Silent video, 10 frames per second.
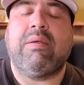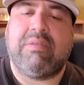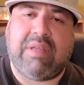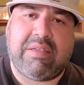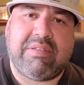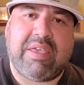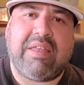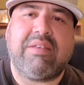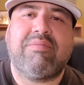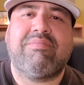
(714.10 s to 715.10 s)
Thanks
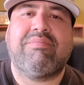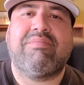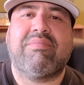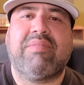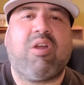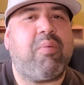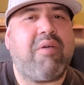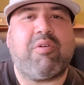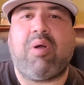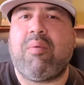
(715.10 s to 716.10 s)
again. And I hope you
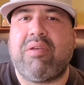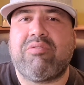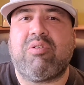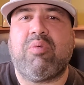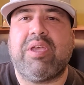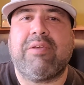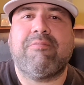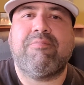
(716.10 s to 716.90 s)
have a great rest of your week.